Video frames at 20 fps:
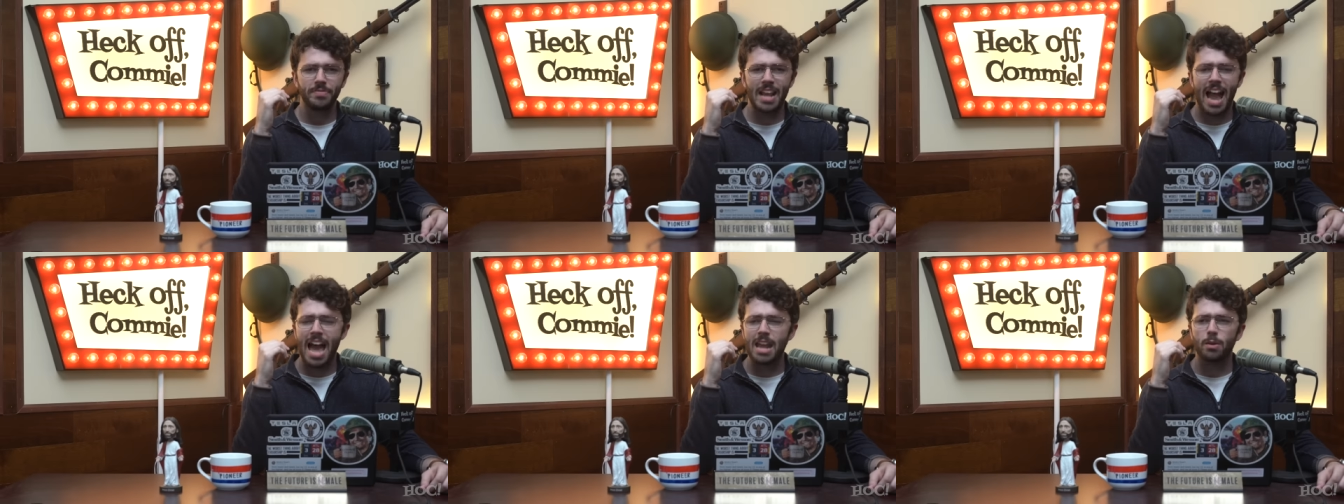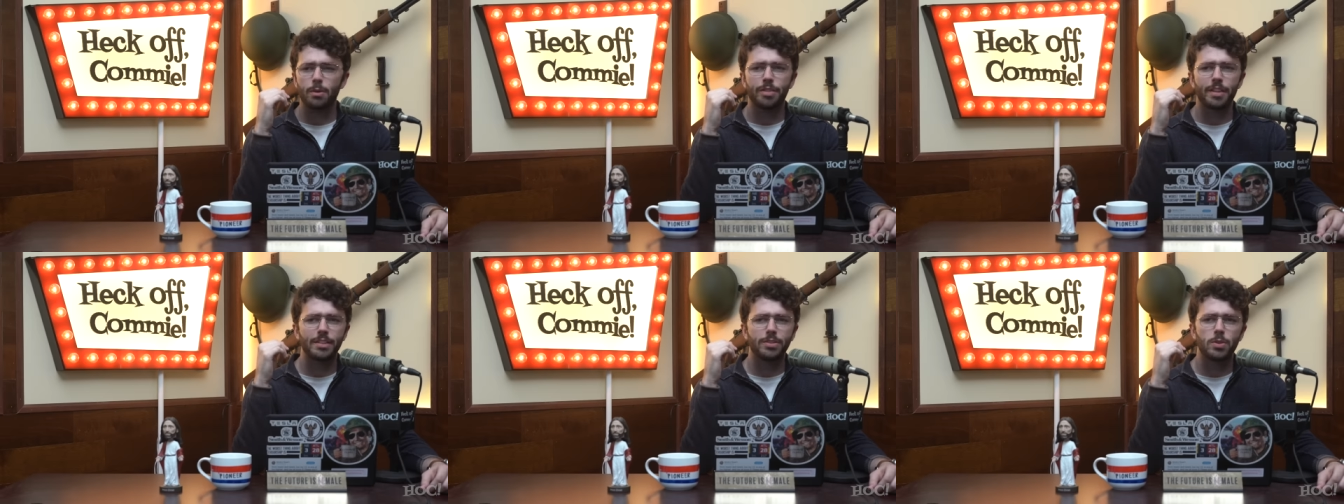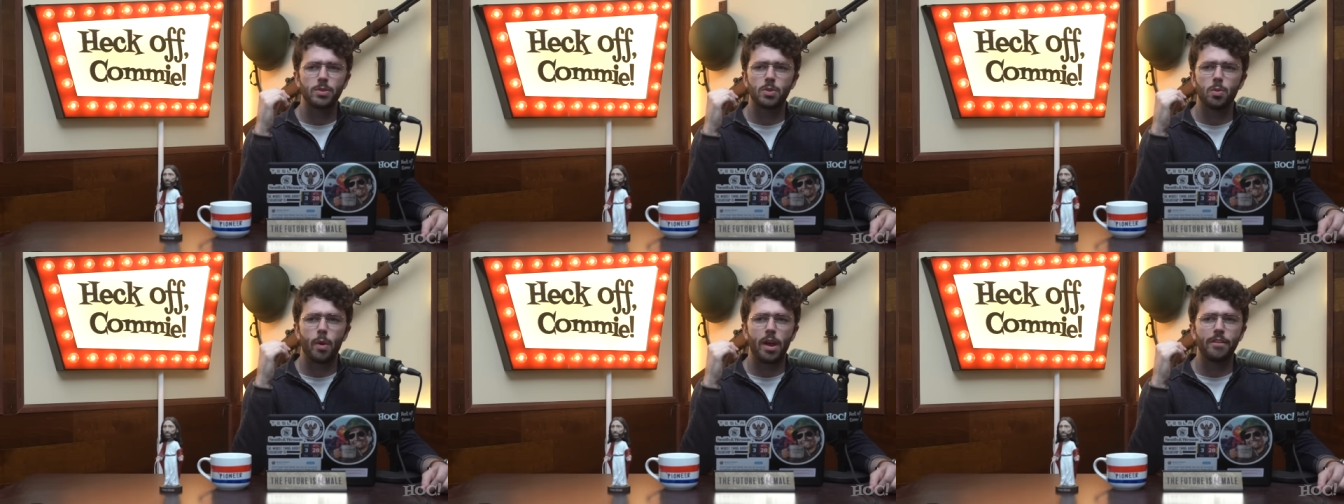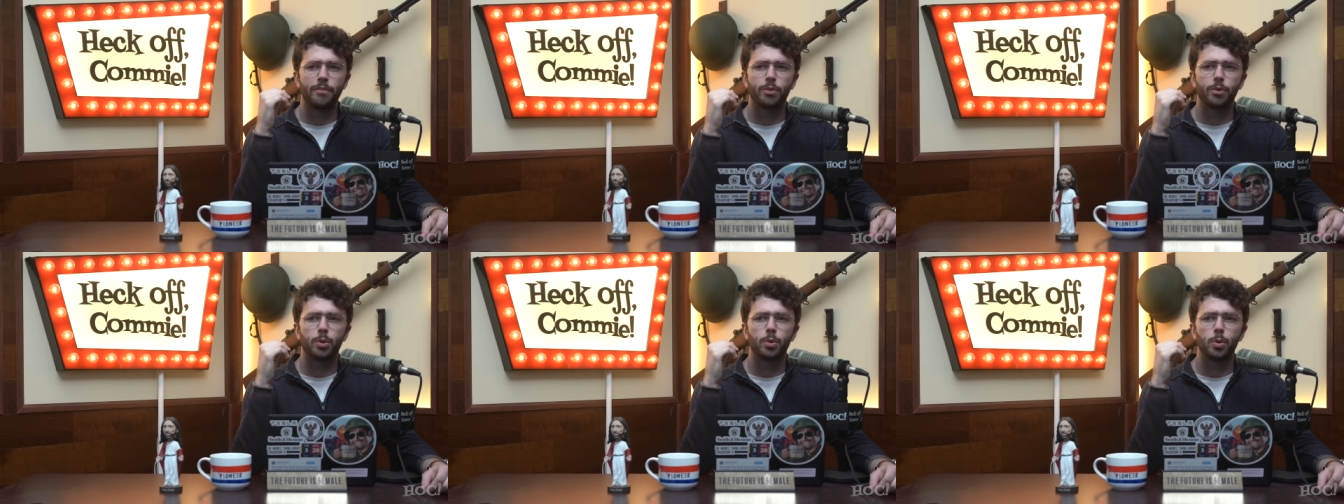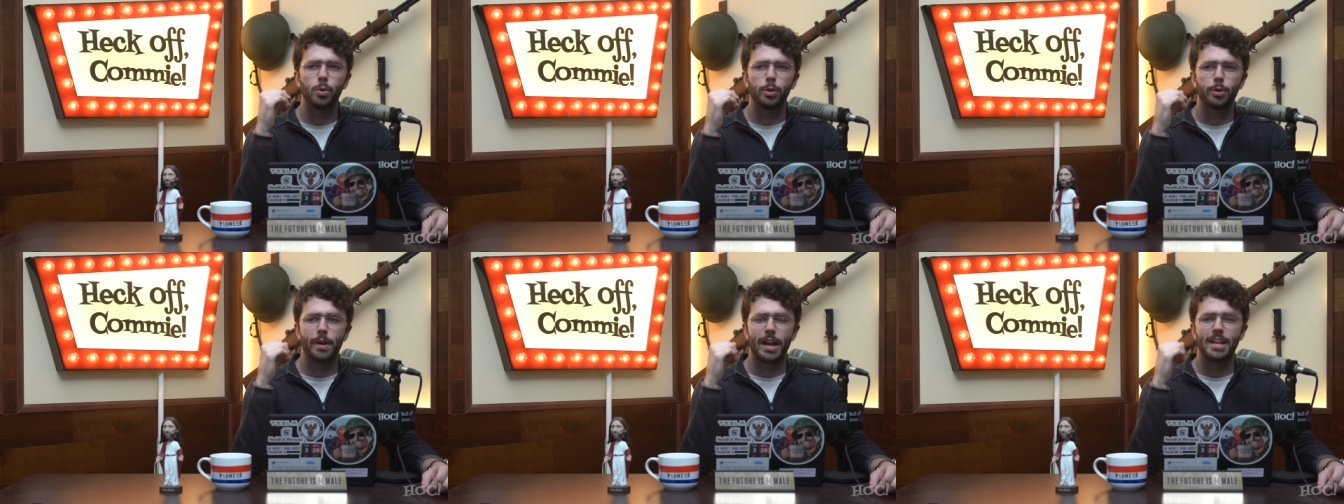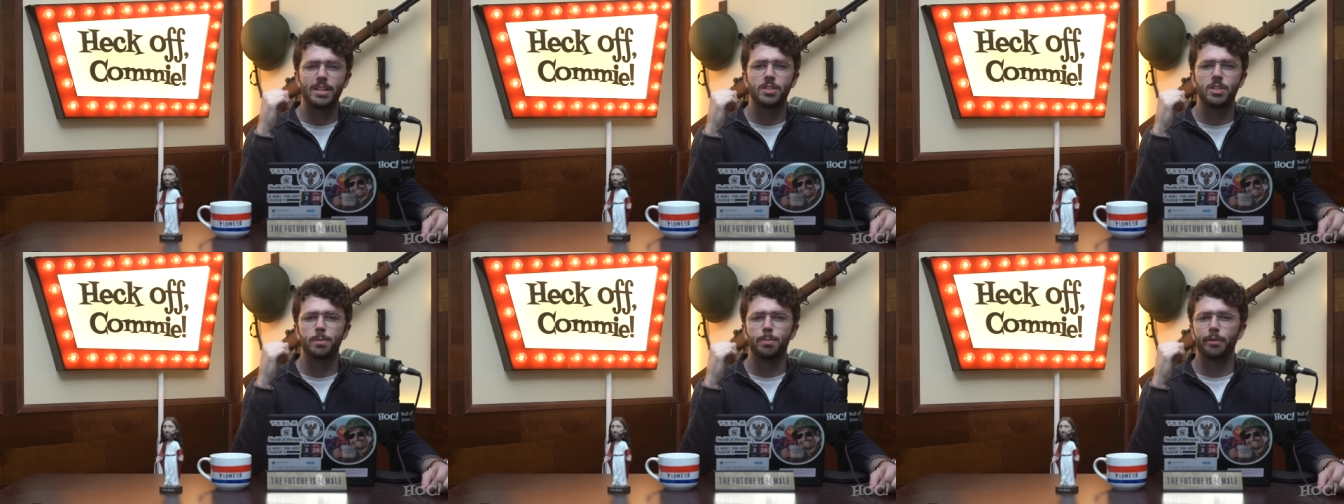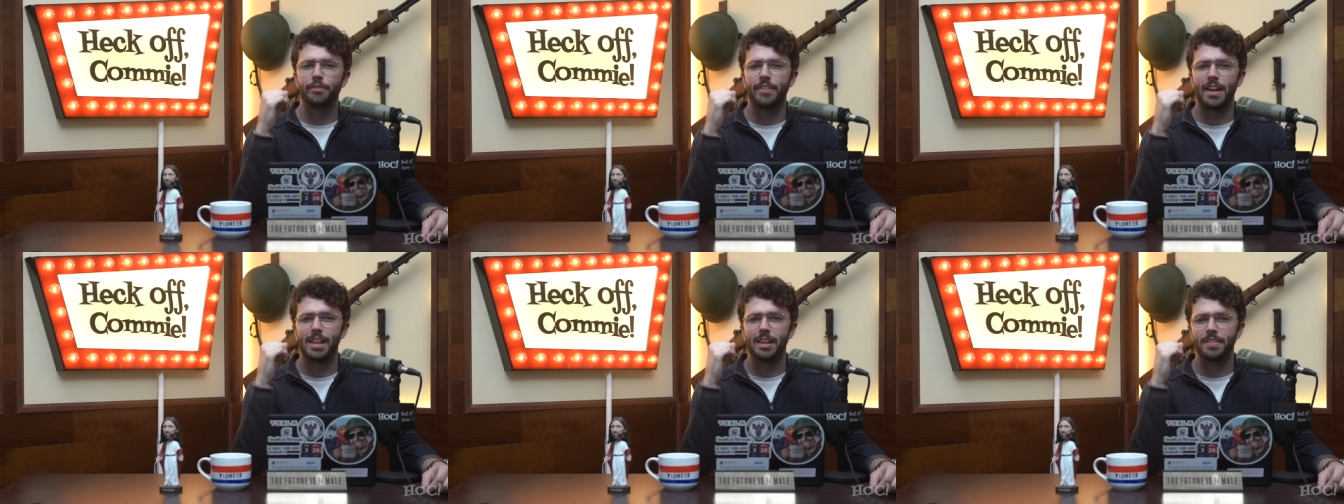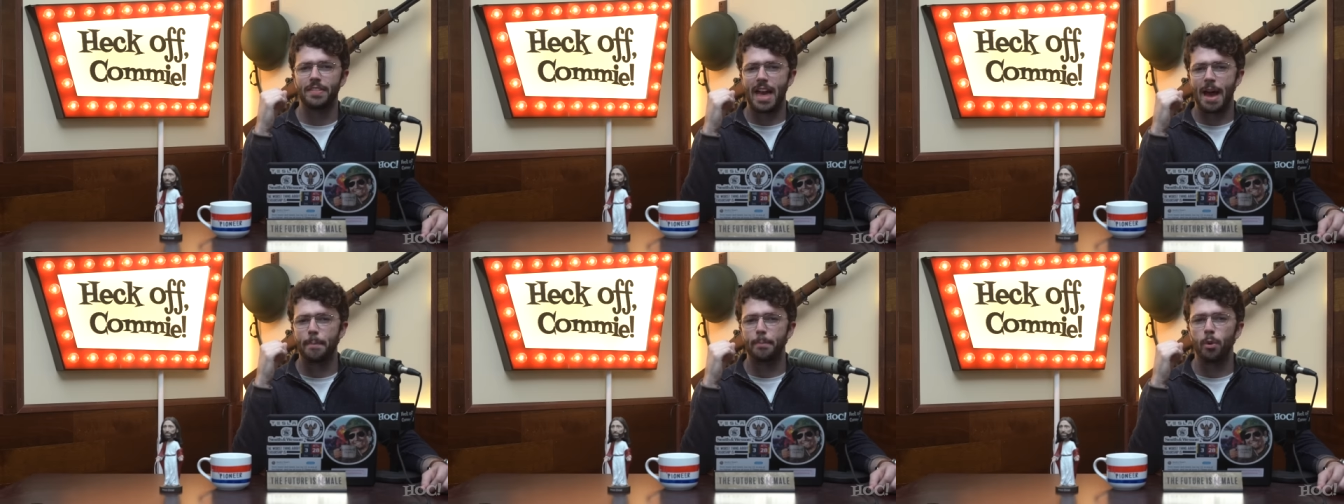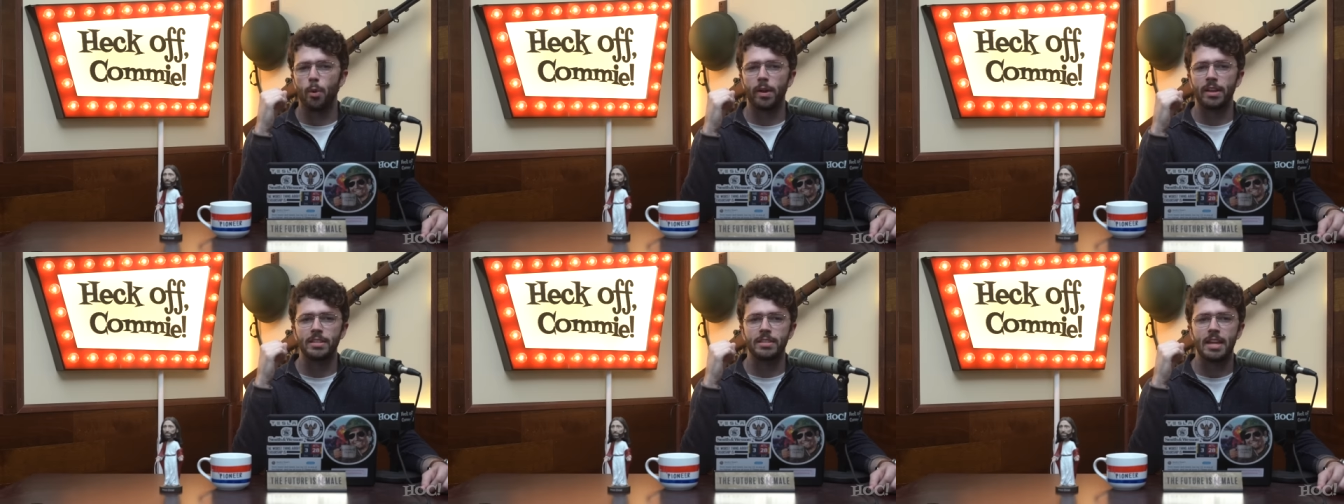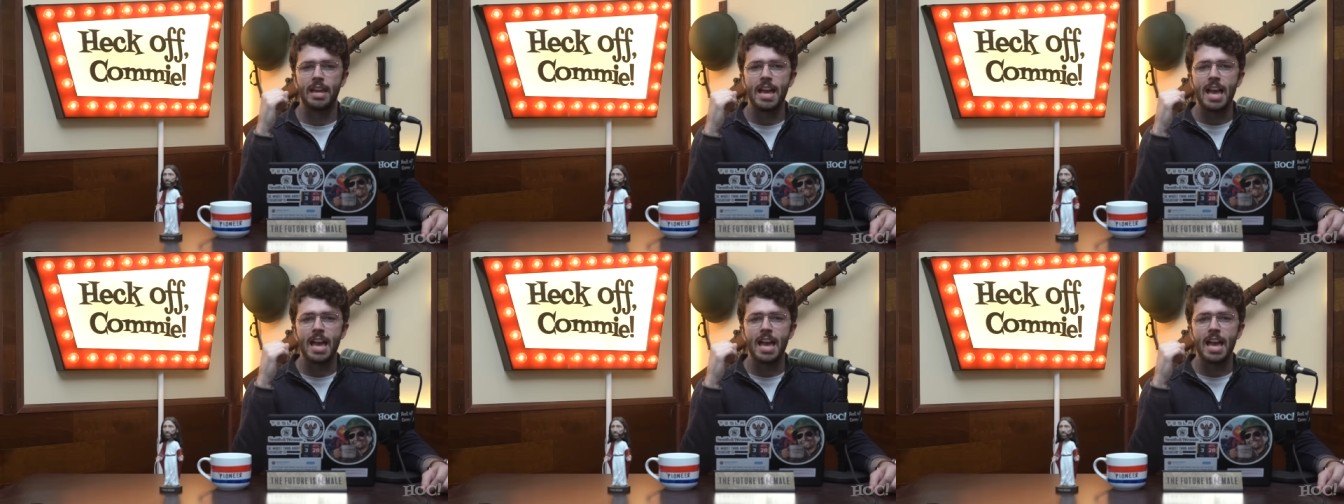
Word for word: I don't think there's a way for cooler heads to prevail at that point.